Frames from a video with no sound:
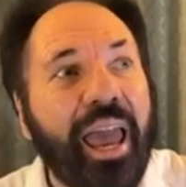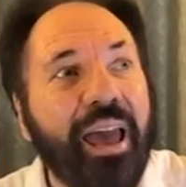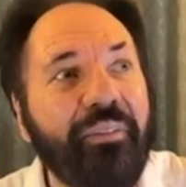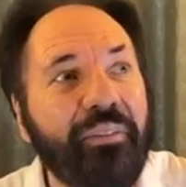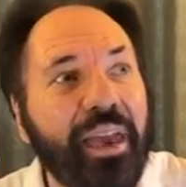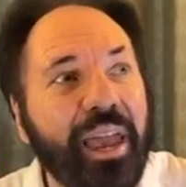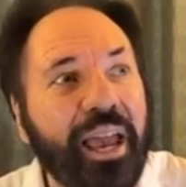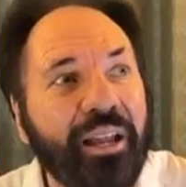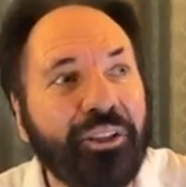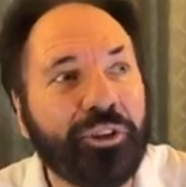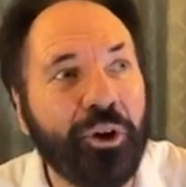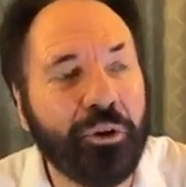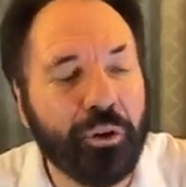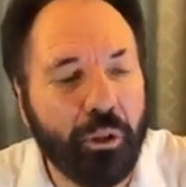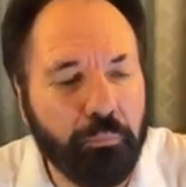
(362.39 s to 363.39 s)
in the
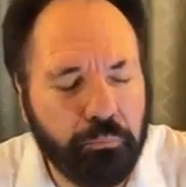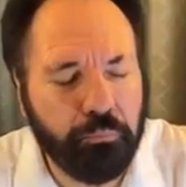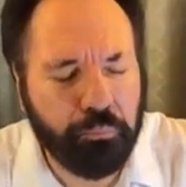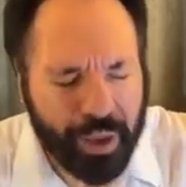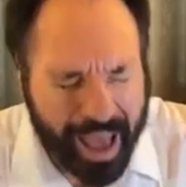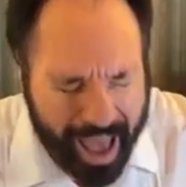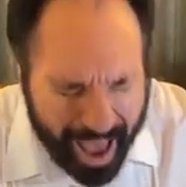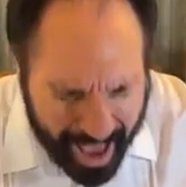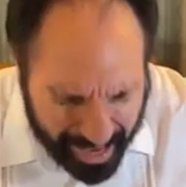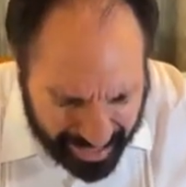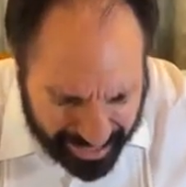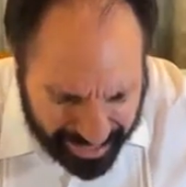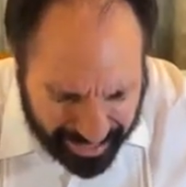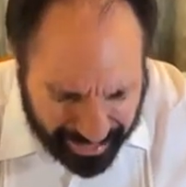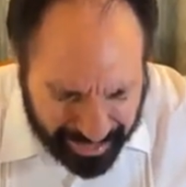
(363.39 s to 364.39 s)
eternal
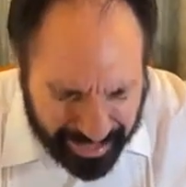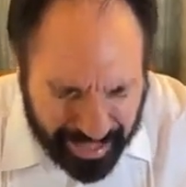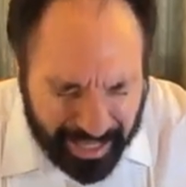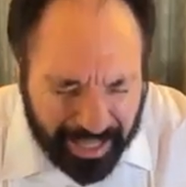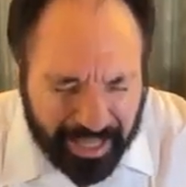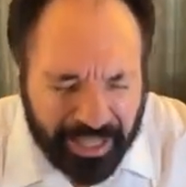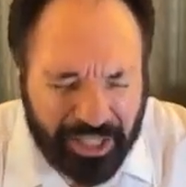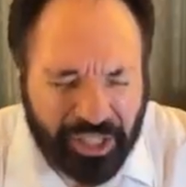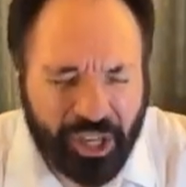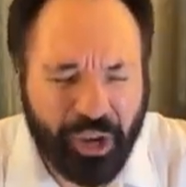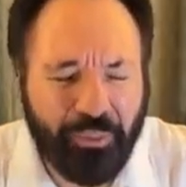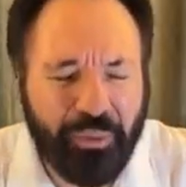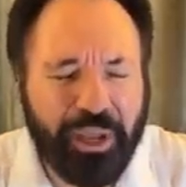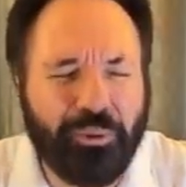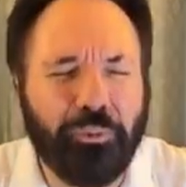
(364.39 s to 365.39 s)
past,
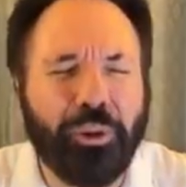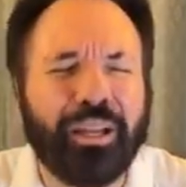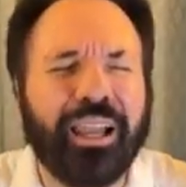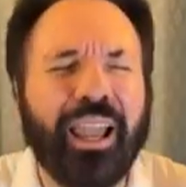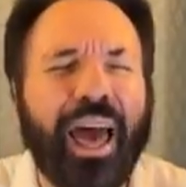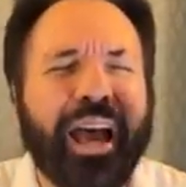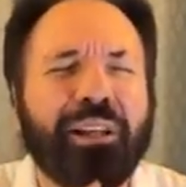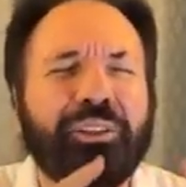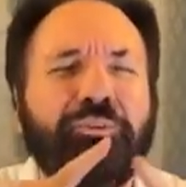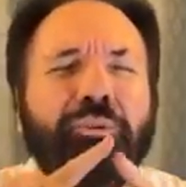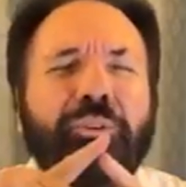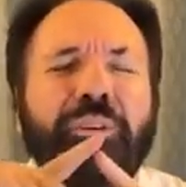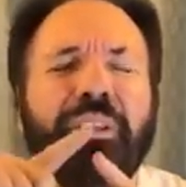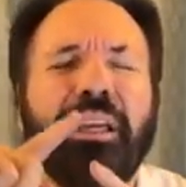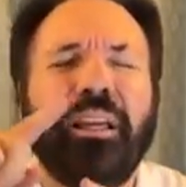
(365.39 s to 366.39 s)
so it would
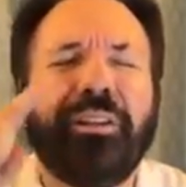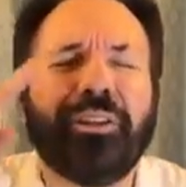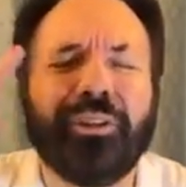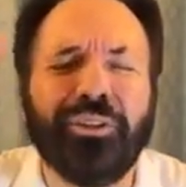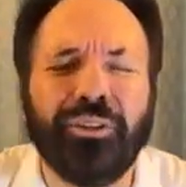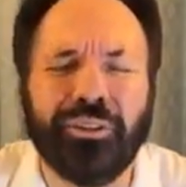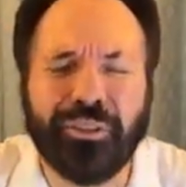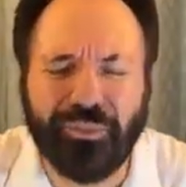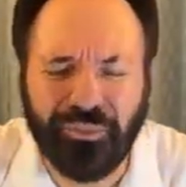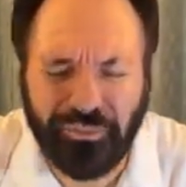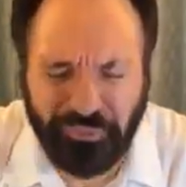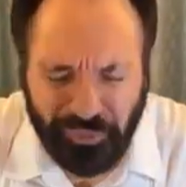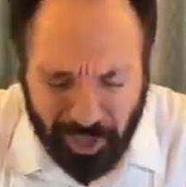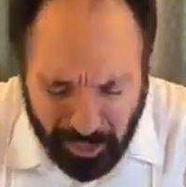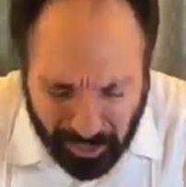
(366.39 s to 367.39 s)
last for the eternal
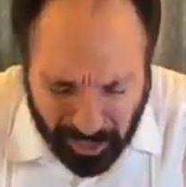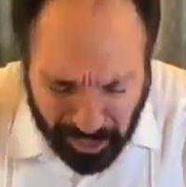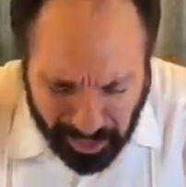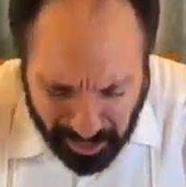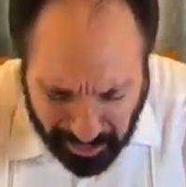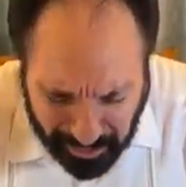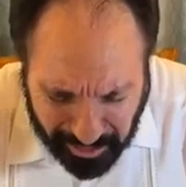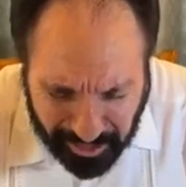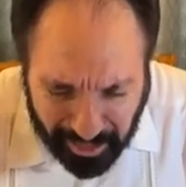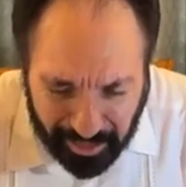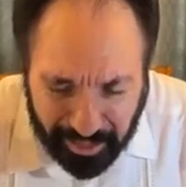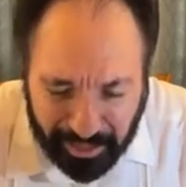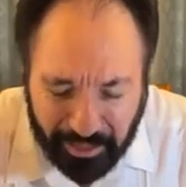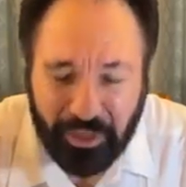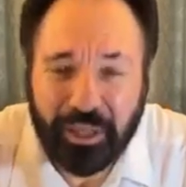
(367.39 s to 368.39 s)
future.
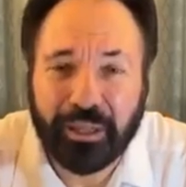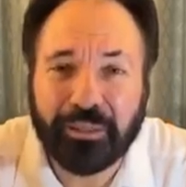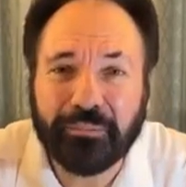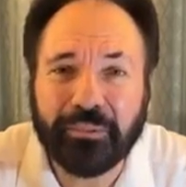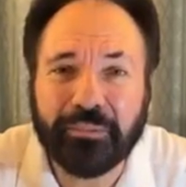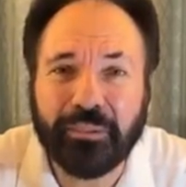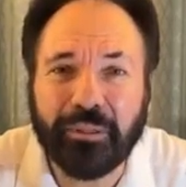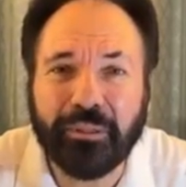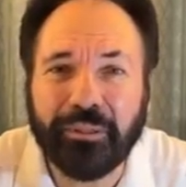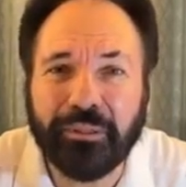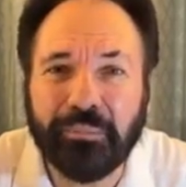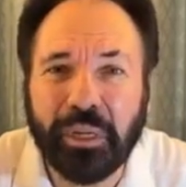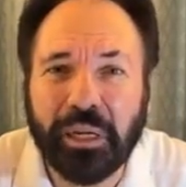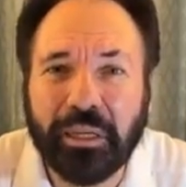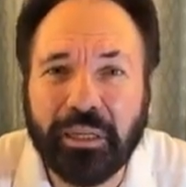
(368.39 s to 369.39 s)
Hallelujah.
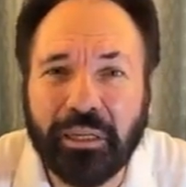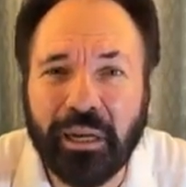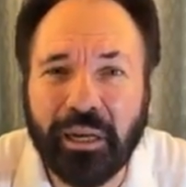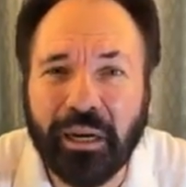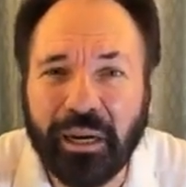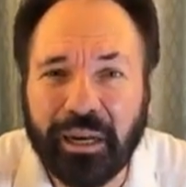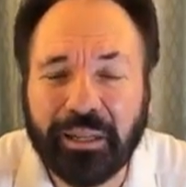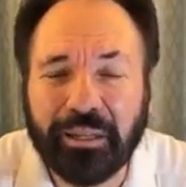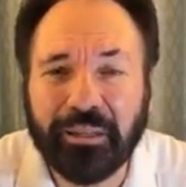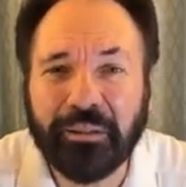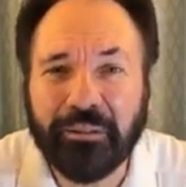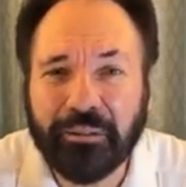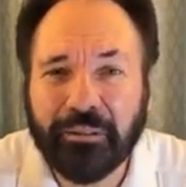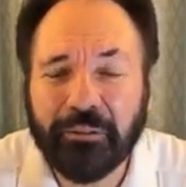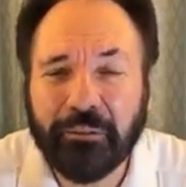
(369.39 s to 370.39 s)
Oh my God.
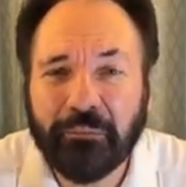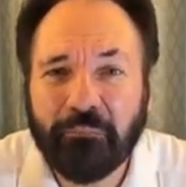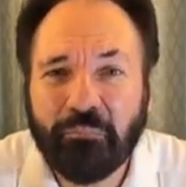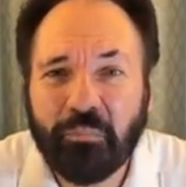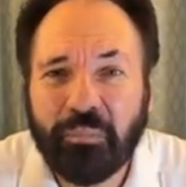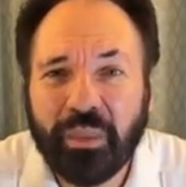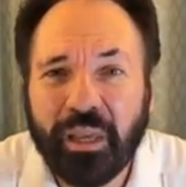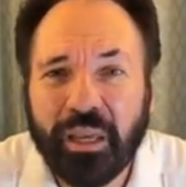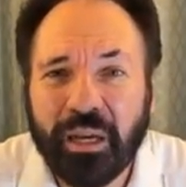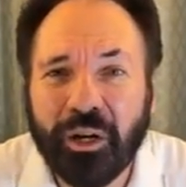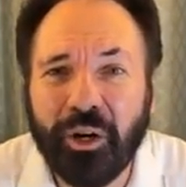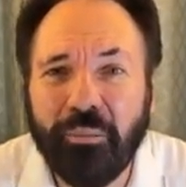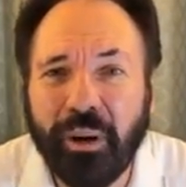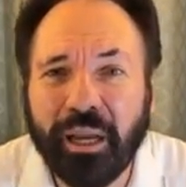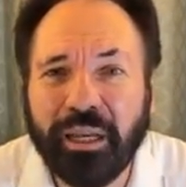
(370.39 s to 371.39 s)

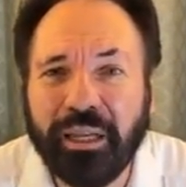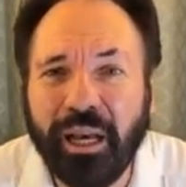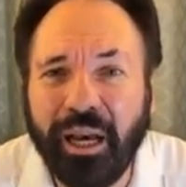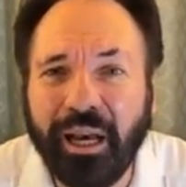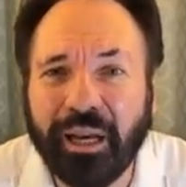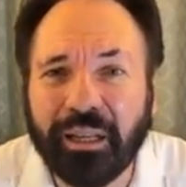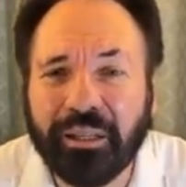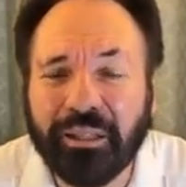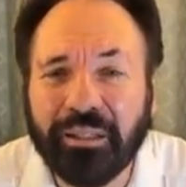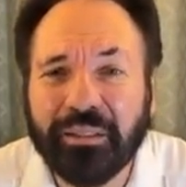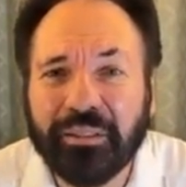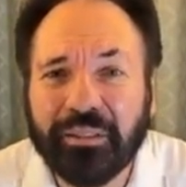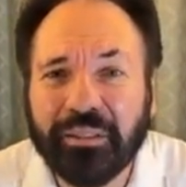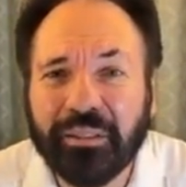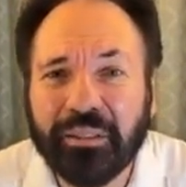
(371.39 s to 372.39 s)
Oh my God.
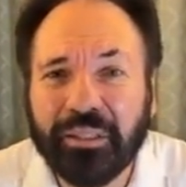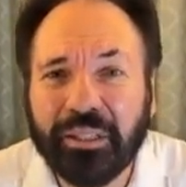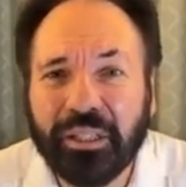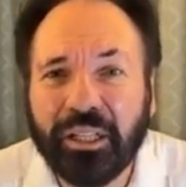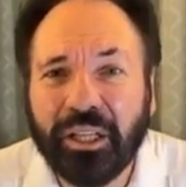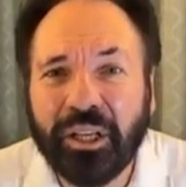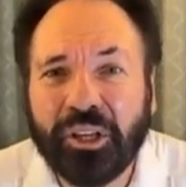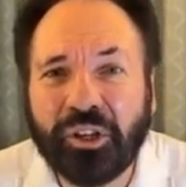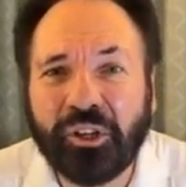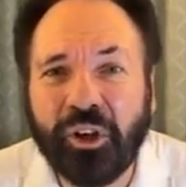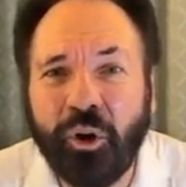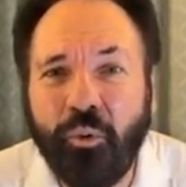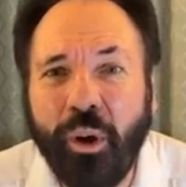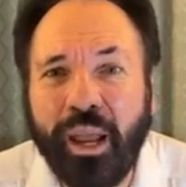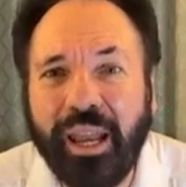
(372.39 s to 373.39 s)

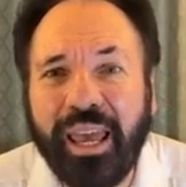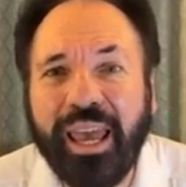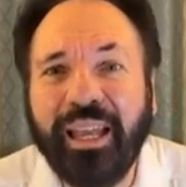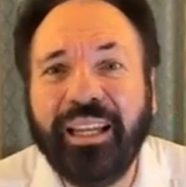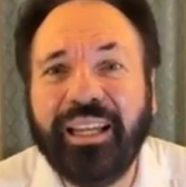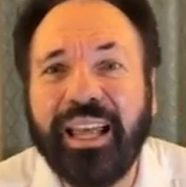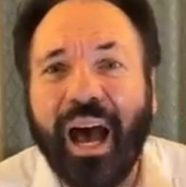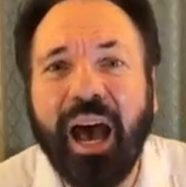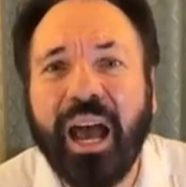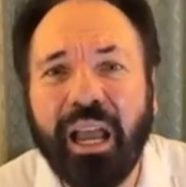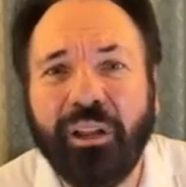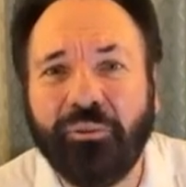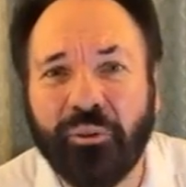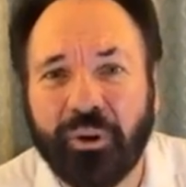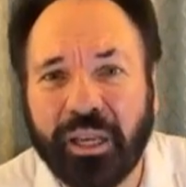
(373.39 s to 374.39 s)
So when he
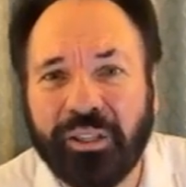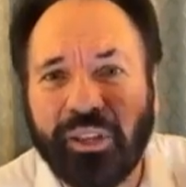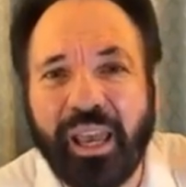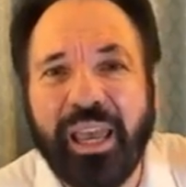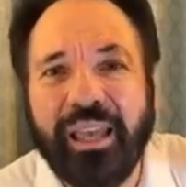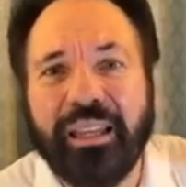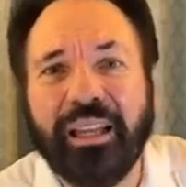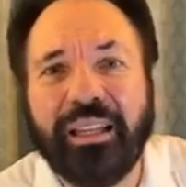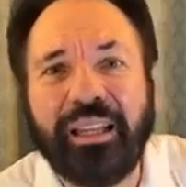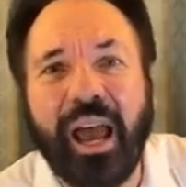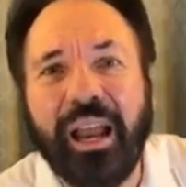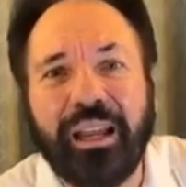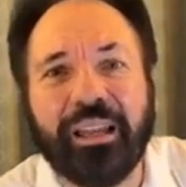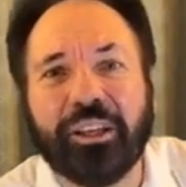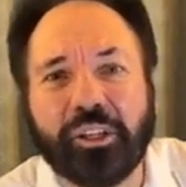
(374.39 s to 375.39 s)
died for us in the
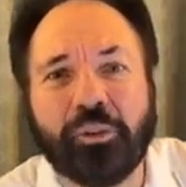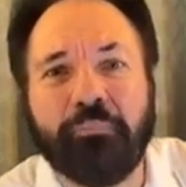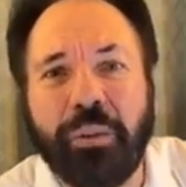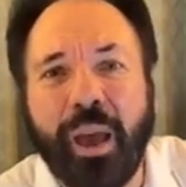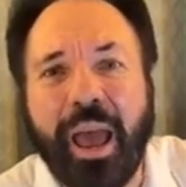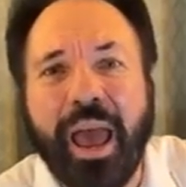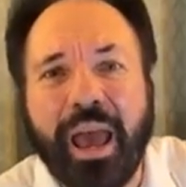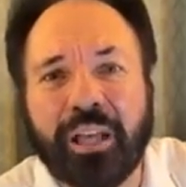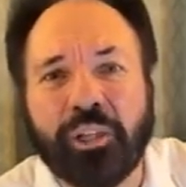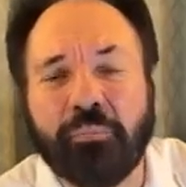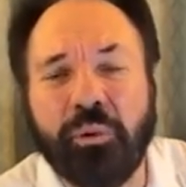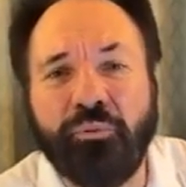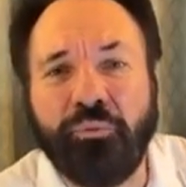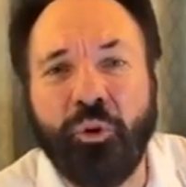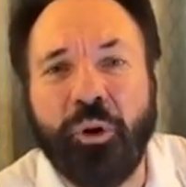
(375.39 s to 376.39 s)
dateless
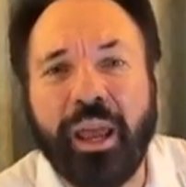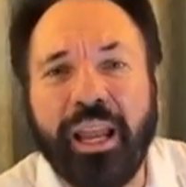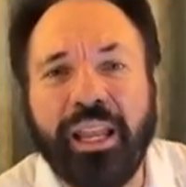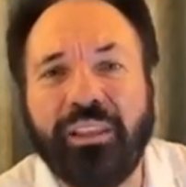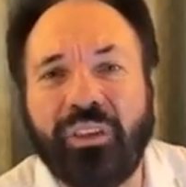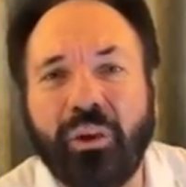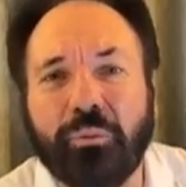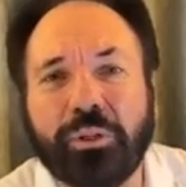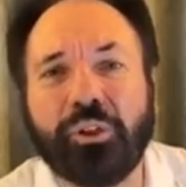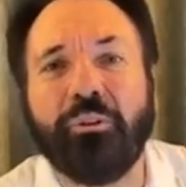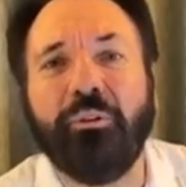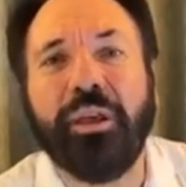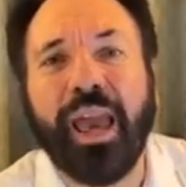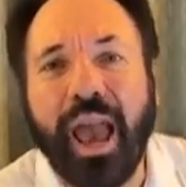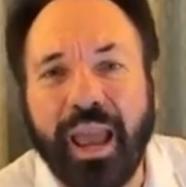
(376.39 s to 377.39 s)
past, before anything was
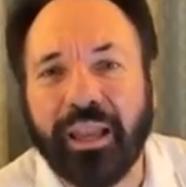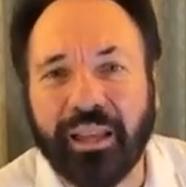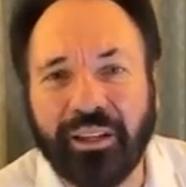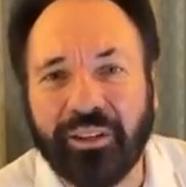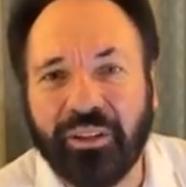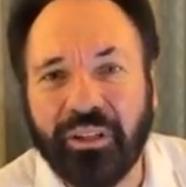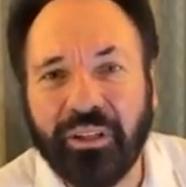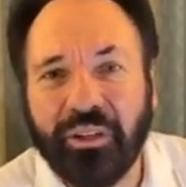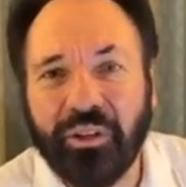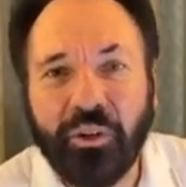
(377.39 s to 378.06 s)
created,